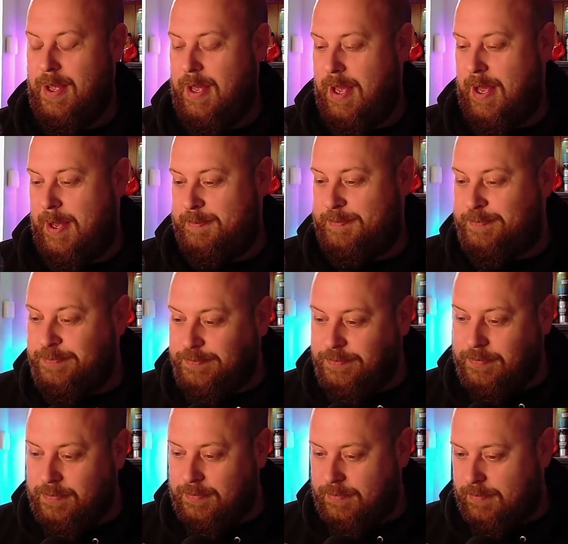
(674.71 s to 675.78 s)

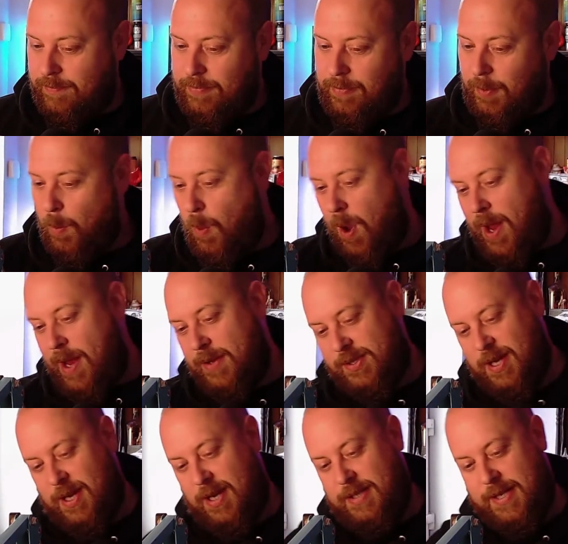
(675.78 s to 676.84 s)
What else
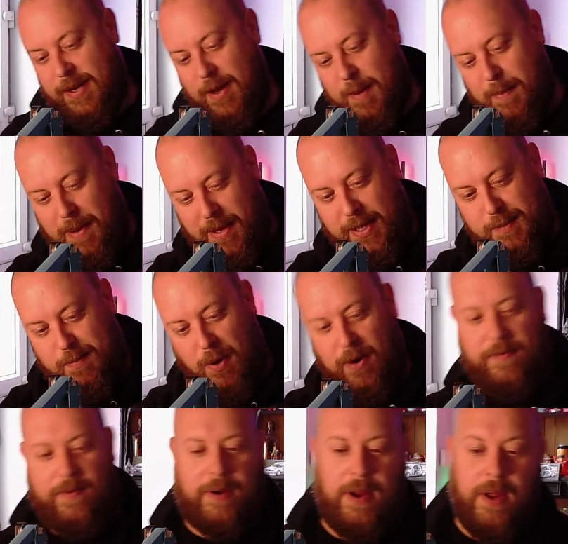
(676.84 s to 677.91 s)
can I tell you about this
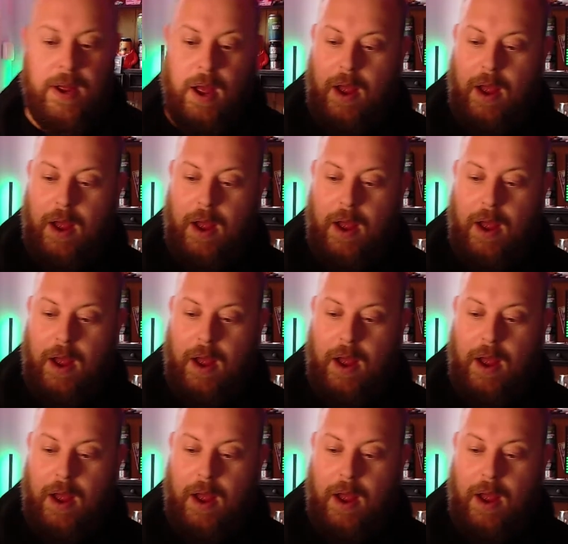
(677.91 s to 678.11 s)
microphone?